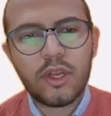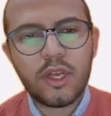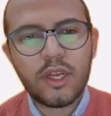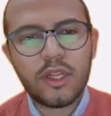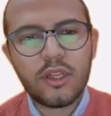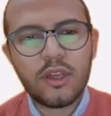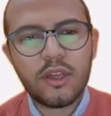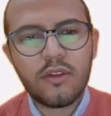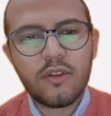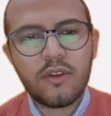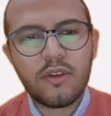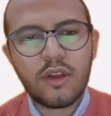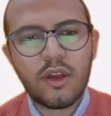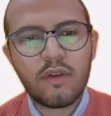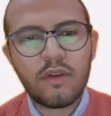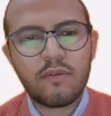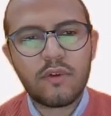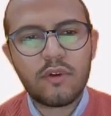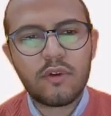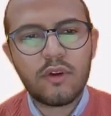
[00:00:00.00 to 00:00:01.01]
and here the
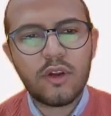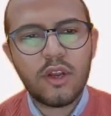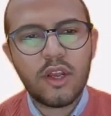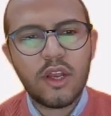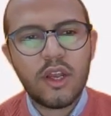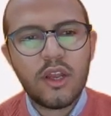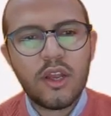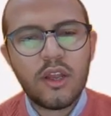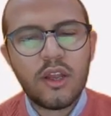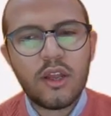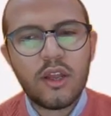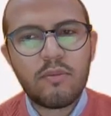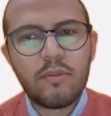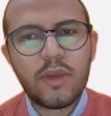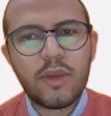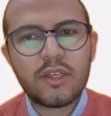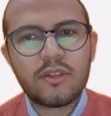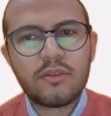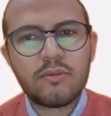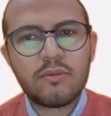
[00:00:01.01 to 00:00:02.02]
cover
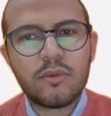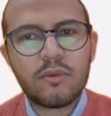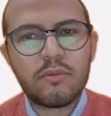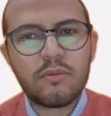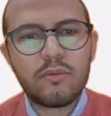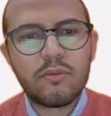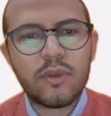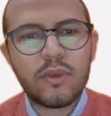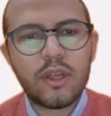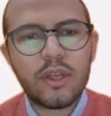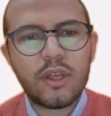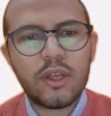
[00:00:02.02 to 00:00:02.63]
maximum,